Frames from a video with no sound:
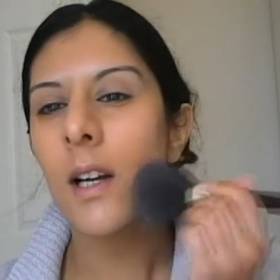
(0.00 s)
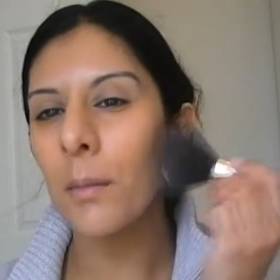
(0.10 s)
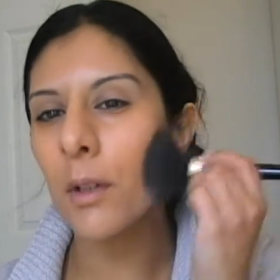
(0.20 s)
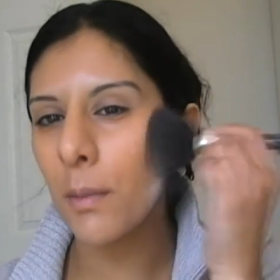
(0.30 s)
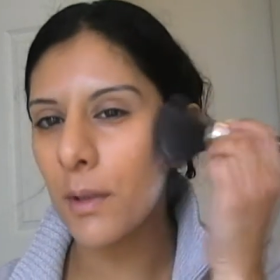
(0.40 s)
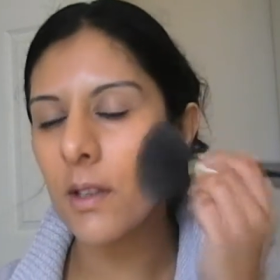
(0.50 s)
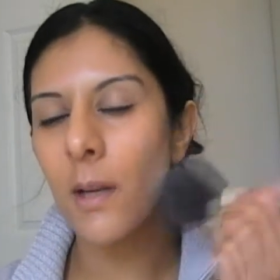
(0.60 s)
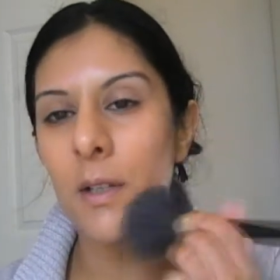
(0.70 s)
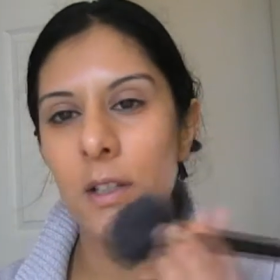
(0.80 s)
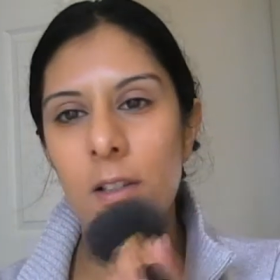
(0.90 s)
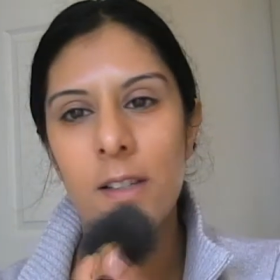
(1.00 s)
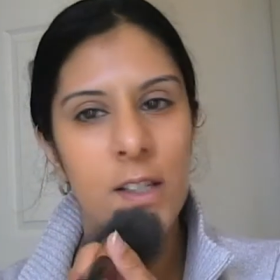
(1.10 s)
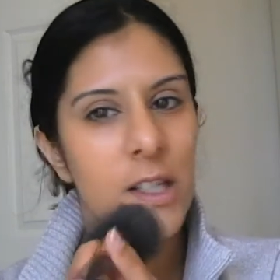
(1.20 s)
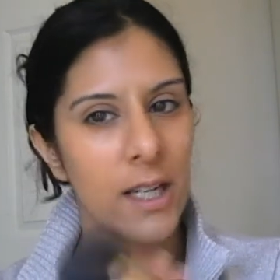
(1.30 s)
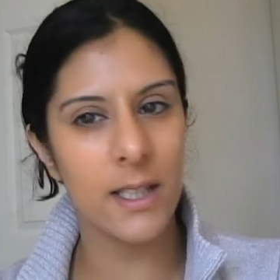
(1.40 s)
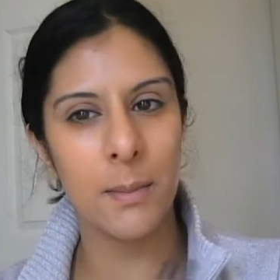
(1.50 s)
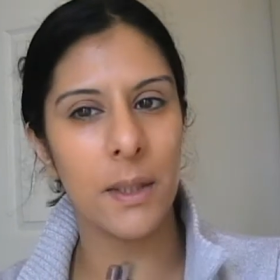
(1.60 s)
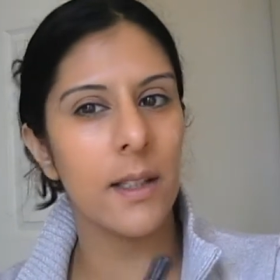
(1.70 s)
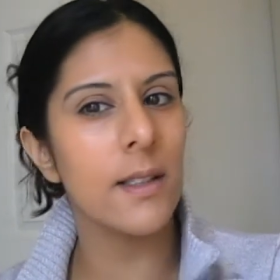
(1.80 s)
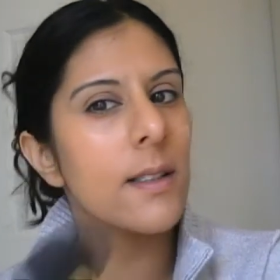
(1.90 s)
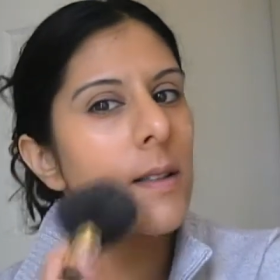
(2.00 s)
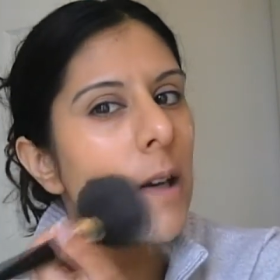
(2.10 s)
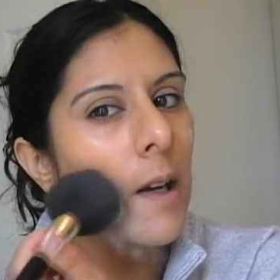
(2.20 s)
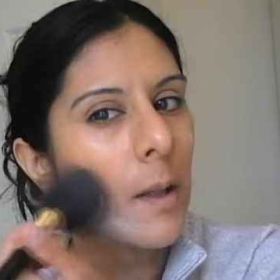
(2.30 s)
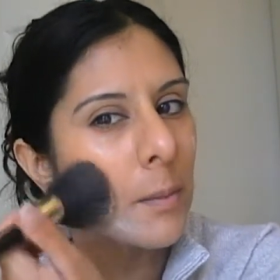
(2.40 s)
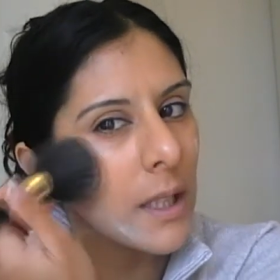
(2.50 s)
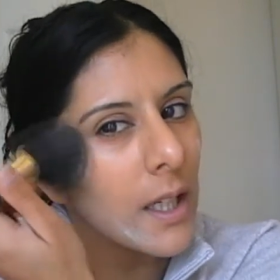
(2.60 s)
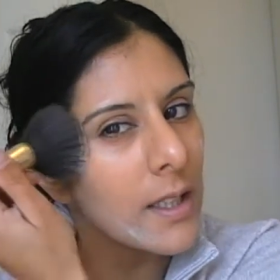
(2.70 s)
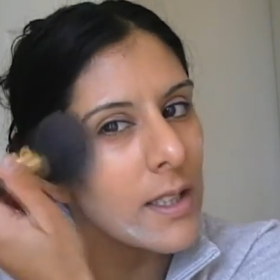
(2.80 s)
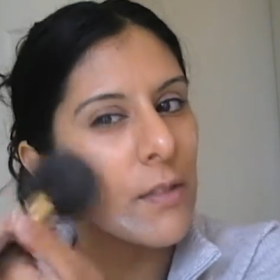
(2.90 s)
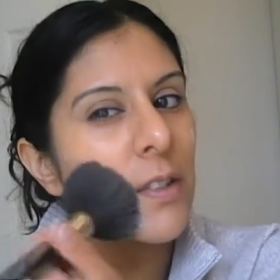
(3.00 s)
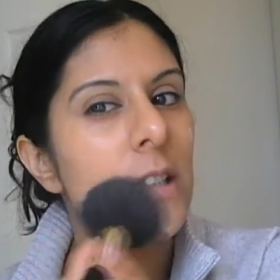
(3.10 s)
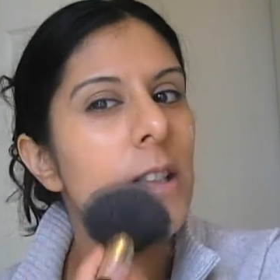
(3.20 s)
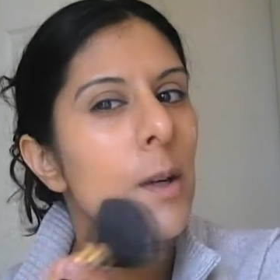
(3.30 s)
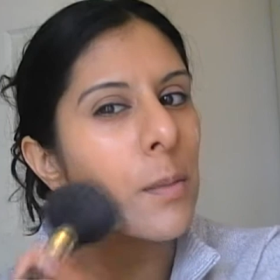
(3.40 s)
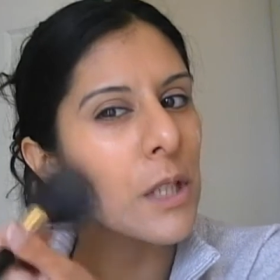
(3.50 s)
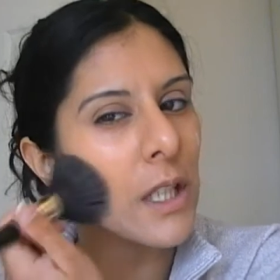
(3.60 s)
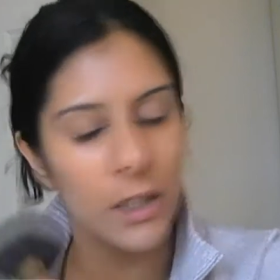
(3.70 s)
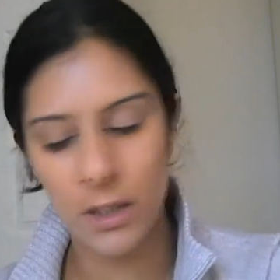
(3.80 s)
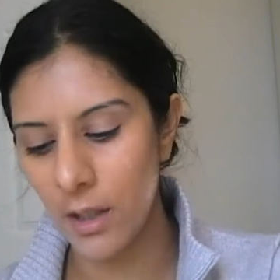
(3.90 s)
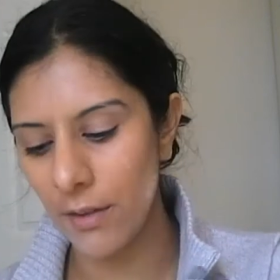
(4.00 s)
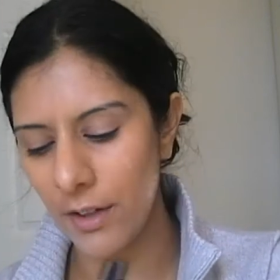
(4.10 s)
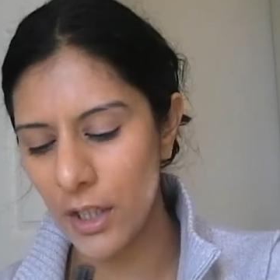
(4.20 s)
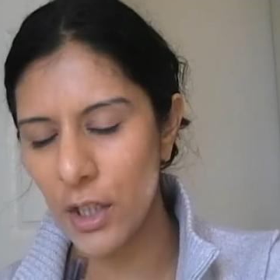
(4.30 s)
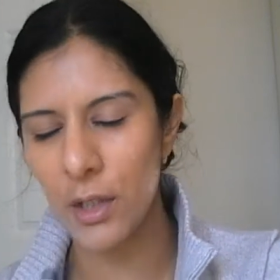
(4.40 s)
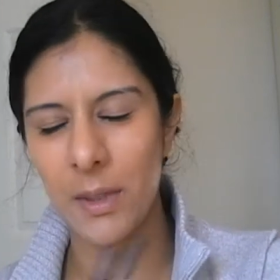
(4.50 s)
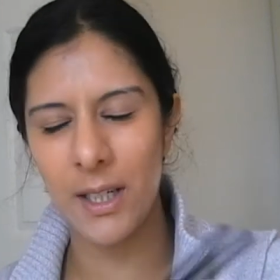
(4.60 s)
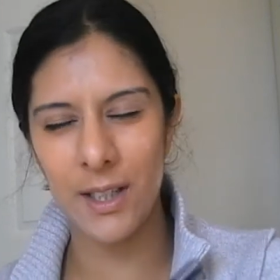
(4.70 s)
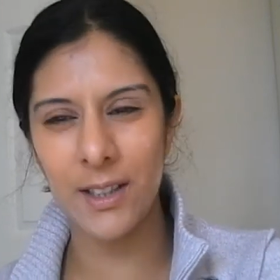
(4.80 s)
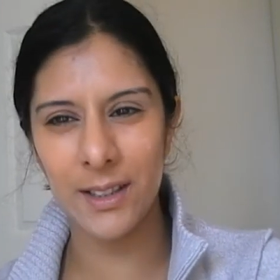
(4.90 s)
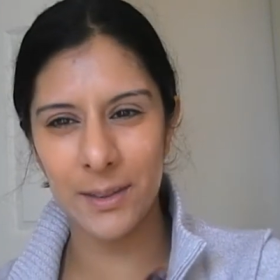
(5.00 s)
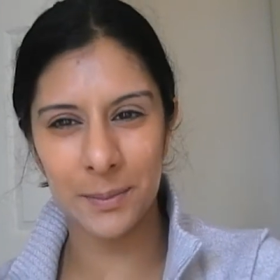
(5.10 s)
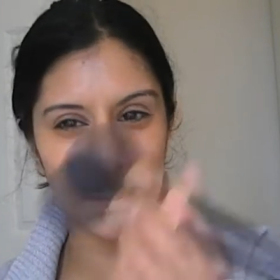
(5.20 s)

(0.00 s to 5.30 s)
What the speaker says: I'm not going to put so much on the cheeks because it kind of defeats the object. She's got a very dewy look.